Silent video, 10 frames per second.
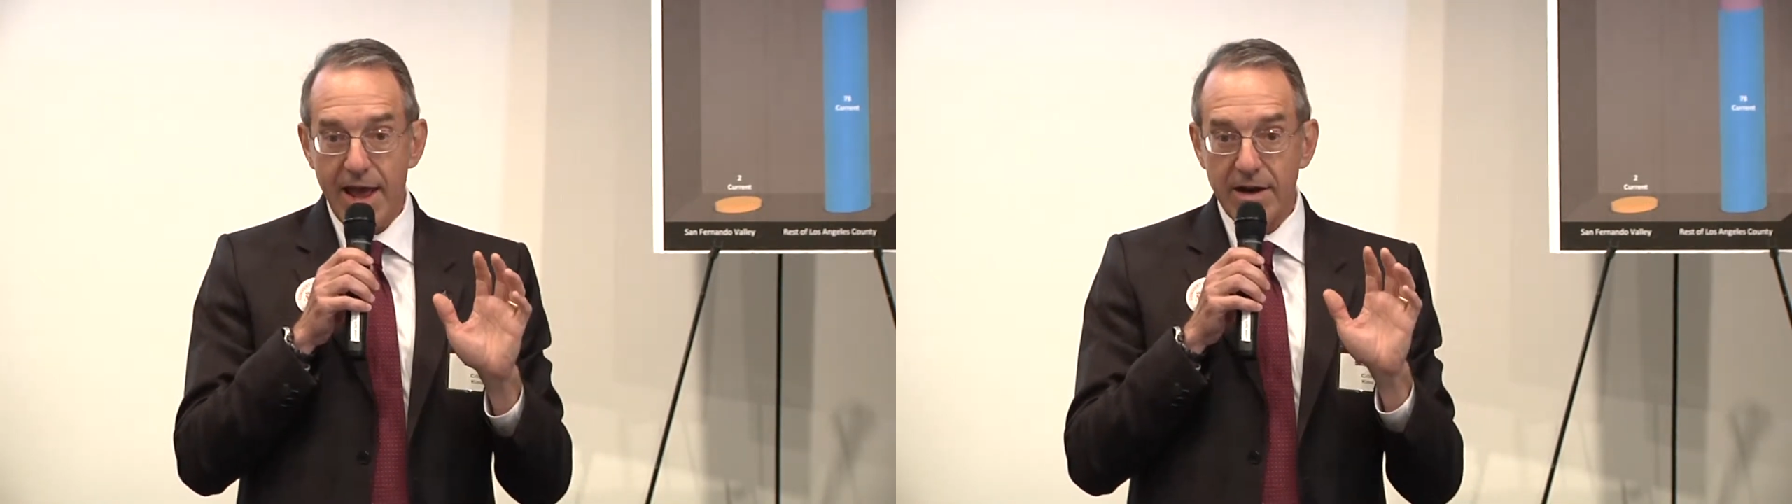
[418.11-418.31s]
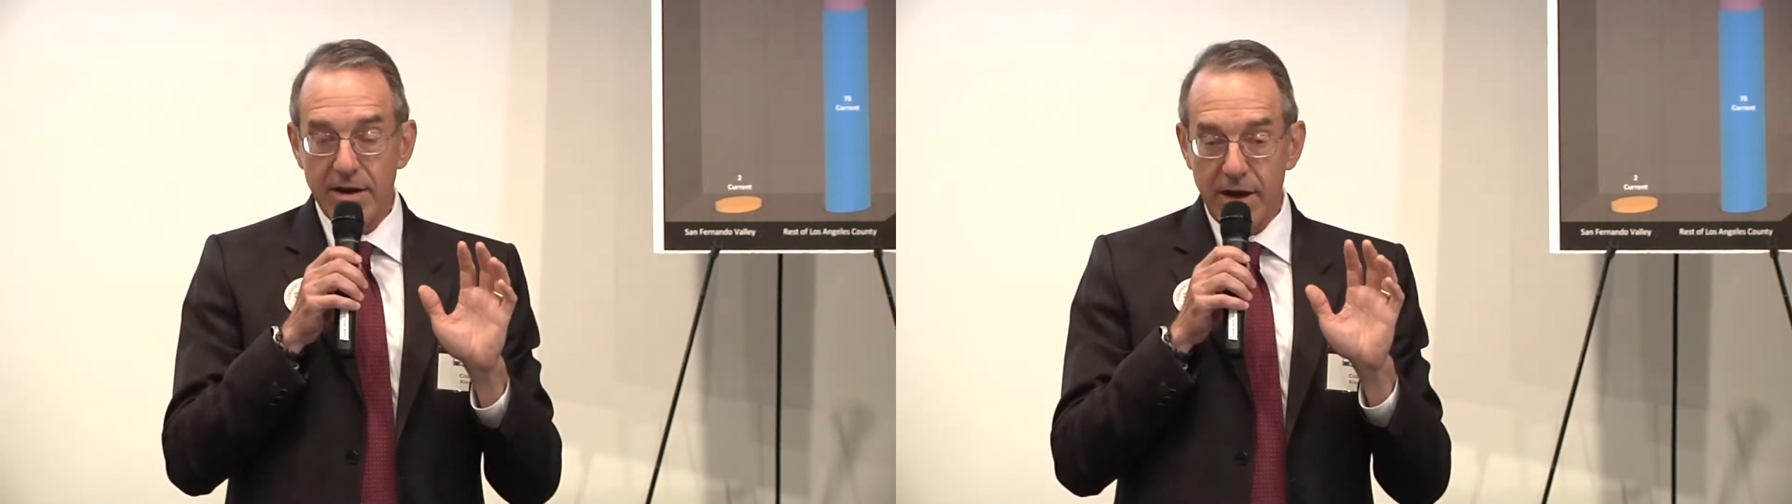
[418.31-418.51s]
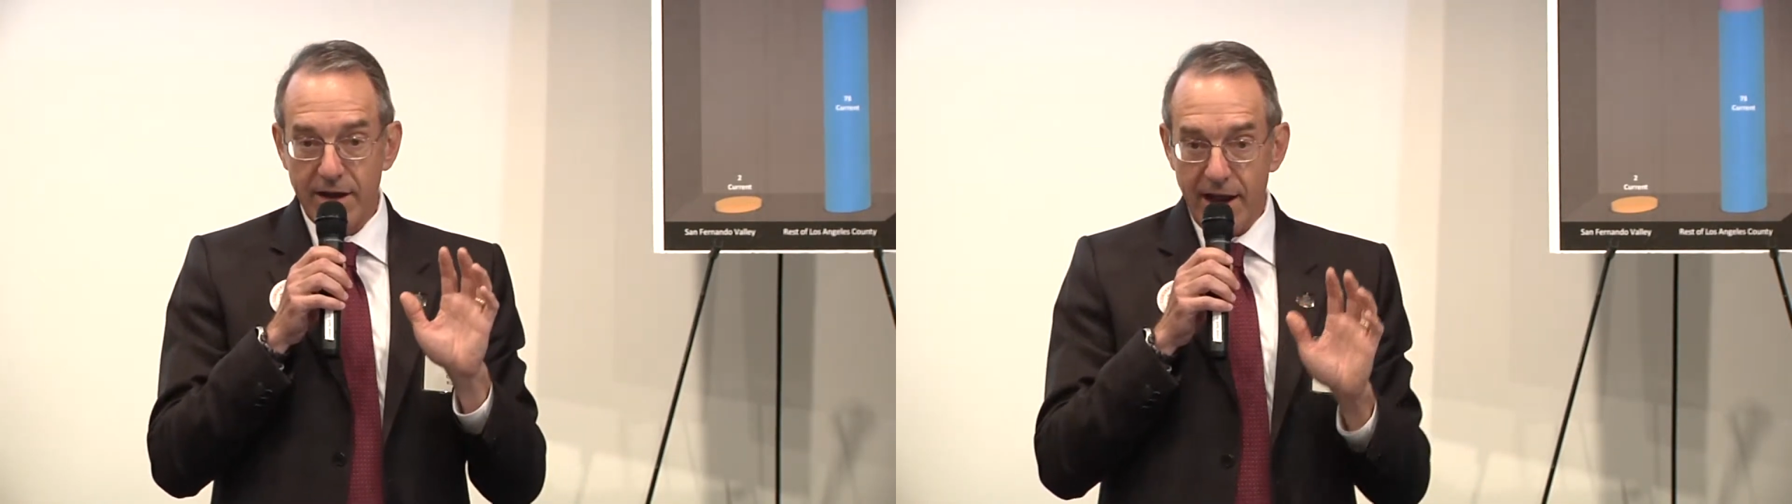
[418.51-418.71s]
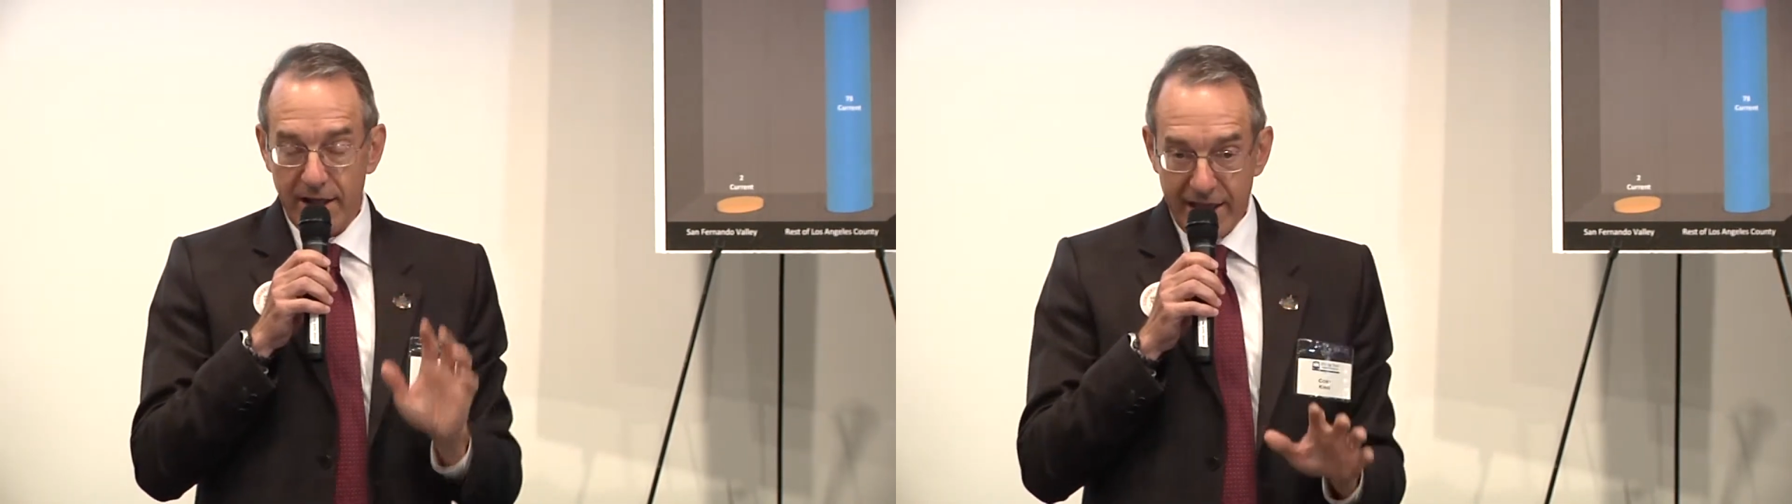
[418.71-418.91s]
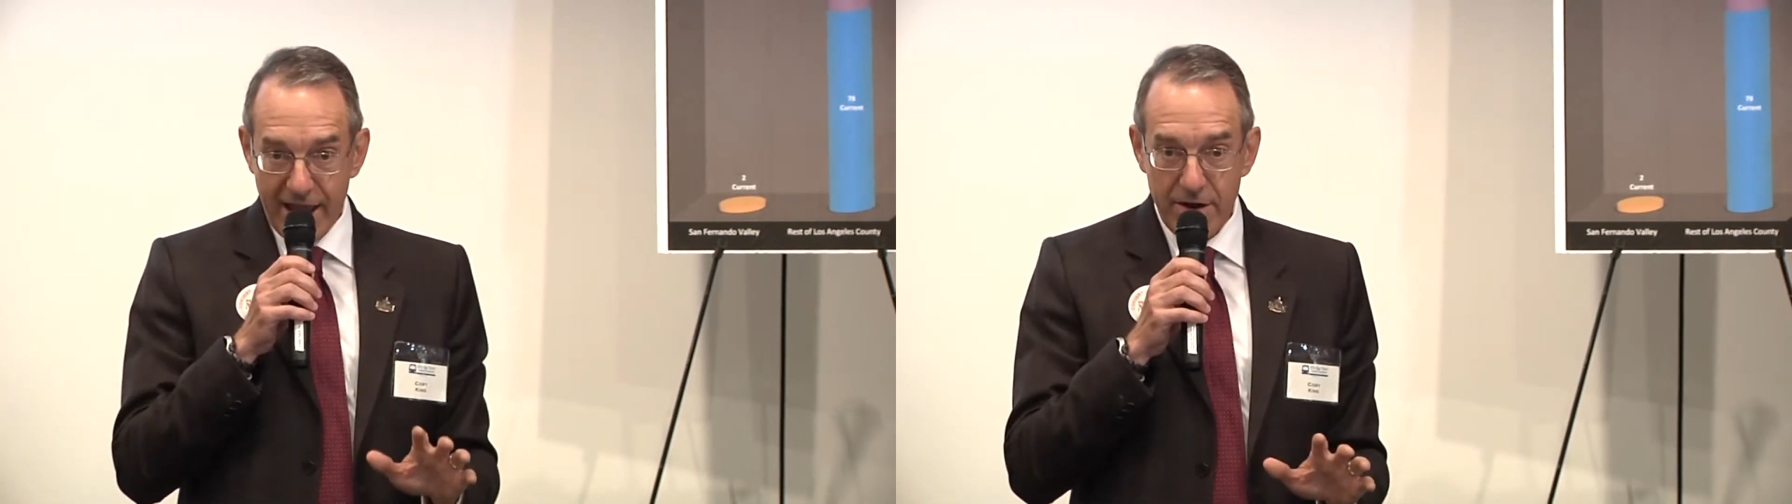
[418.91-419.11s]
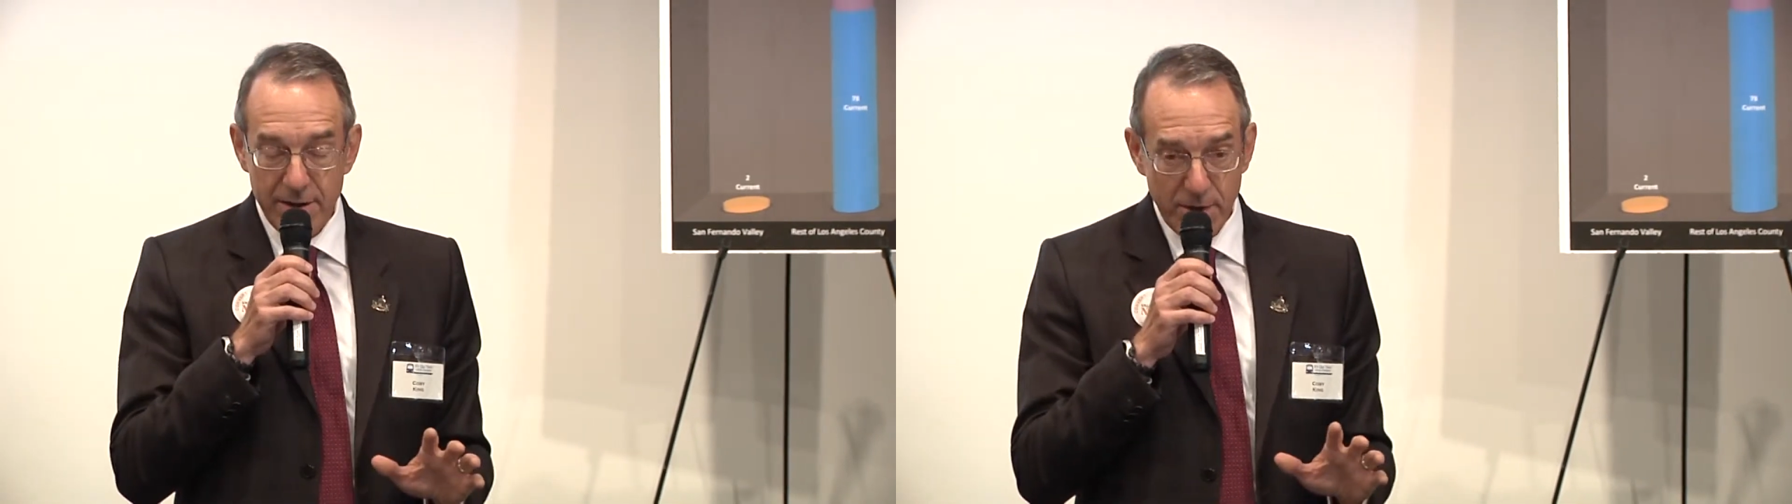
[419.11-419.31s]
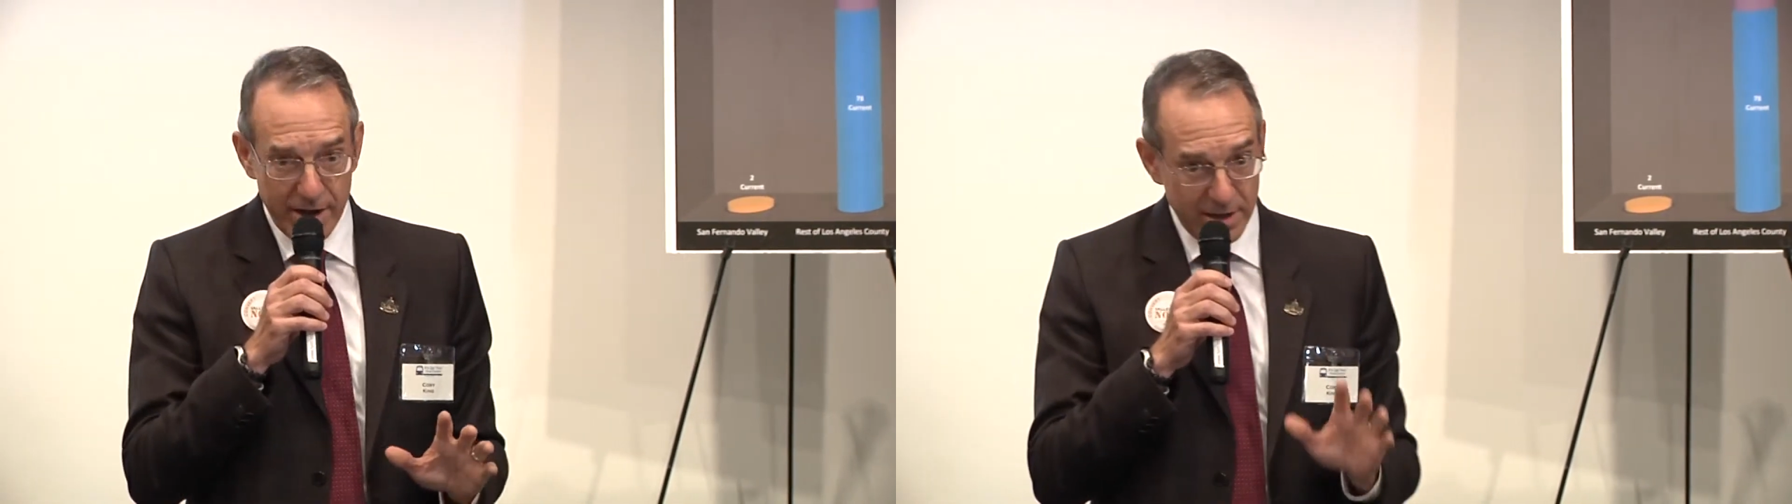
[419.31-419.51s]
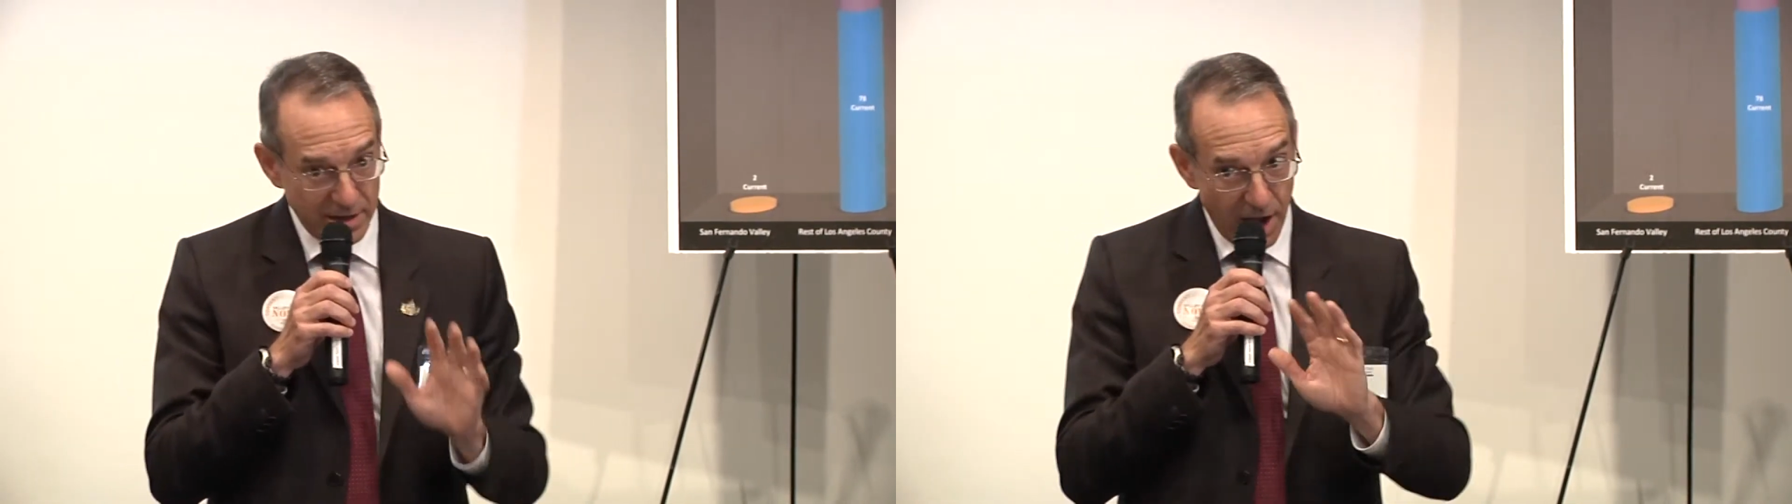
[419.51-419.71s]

and LA County money,